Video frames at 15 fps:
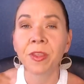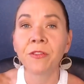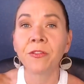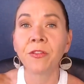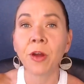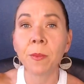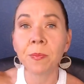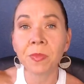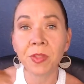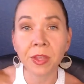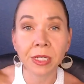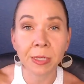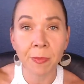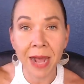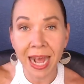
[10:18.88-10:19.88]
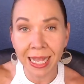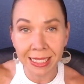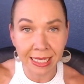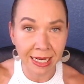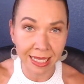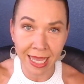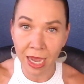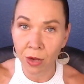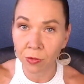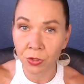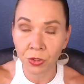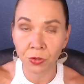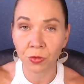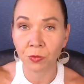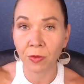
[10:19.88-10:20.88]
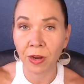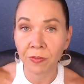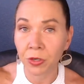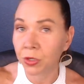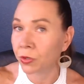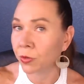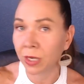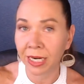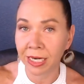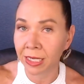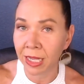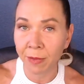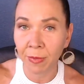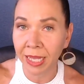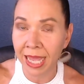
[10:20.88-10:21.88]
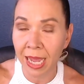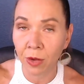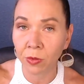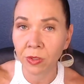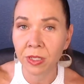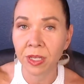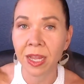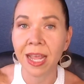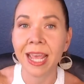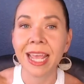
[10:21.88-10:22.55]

from the deposit account or the revenue or income account